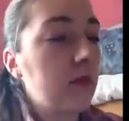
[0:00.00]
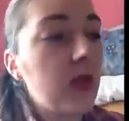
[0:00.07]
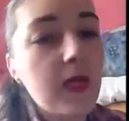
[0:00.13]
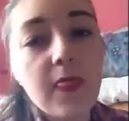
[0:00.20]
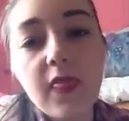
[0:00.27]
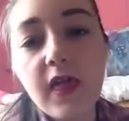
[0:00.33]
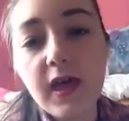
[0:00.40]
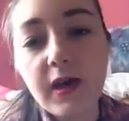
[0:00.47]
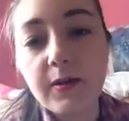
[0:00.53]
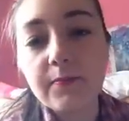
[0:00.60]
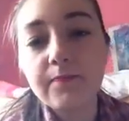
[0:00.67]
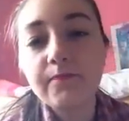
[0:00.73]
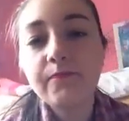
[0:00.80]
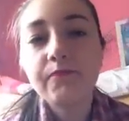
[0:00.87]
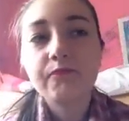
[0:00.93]
And
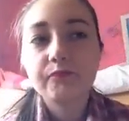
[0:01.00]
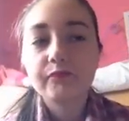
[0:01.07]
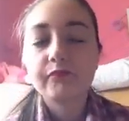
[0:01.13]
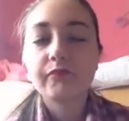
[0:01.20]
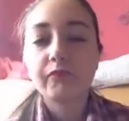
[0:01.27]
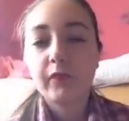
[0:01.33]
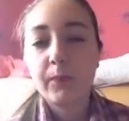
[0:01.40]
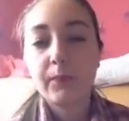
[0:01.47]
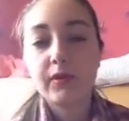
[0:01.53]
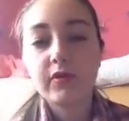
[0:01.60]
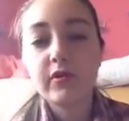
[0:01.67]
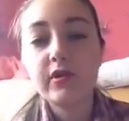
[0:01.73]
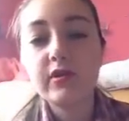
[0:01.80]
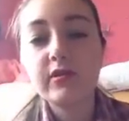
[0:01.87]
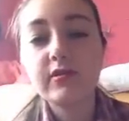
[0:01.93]
then,
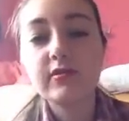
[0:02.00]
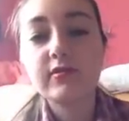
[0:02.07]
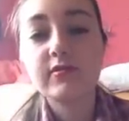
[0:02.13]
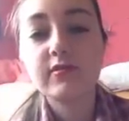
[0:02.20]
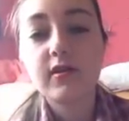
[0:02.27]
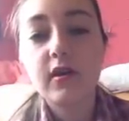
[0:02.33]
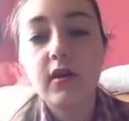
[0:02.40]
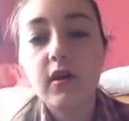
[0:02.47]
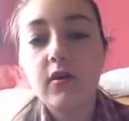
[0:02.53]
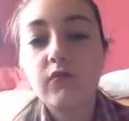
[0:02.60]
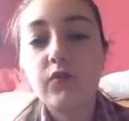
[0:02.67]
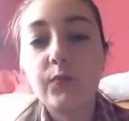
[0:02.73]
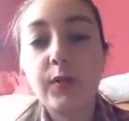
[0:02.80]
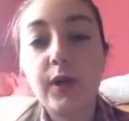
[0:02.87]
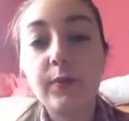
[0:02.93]
because
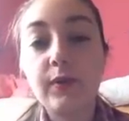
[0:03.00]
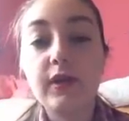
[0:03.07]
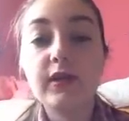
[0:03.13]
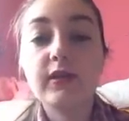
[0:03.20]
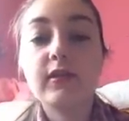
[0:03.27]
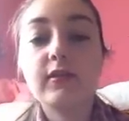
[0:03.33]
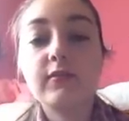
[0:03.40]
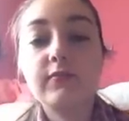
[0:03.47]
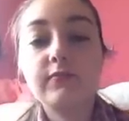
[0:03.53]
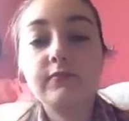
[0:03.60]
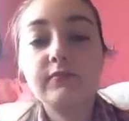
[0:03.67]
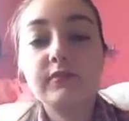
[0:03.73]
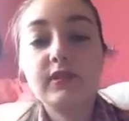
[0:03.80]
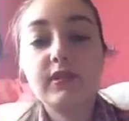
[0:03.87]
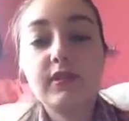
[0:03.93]
Republic
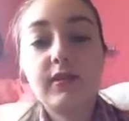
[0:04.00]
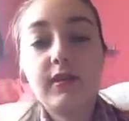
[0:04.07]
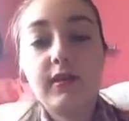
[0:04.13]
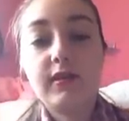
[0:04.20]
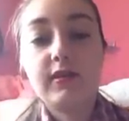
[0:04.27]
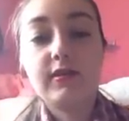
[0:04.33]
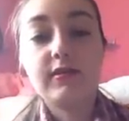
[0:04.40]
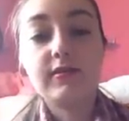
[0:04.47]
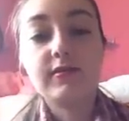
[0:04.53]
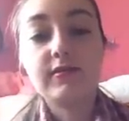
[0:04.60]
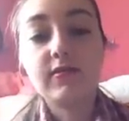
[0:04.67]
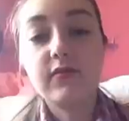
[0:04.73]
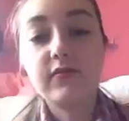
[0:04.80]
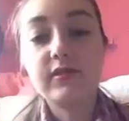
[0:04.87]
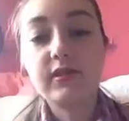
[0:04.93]

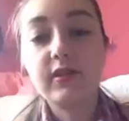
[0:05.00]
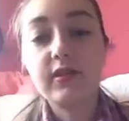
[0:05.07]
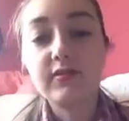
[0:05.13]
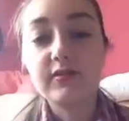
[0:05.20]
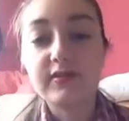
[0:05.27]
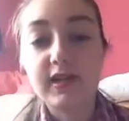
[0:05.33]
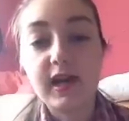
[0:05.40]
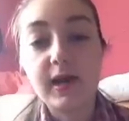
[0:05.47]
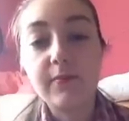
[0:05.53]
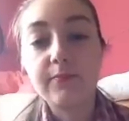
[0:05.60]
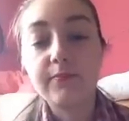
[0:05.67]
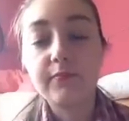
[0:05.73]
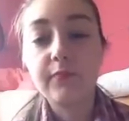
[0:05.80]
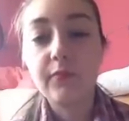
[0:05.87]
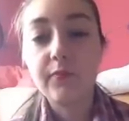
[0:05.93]
is obviously closing
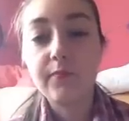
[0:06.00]
down,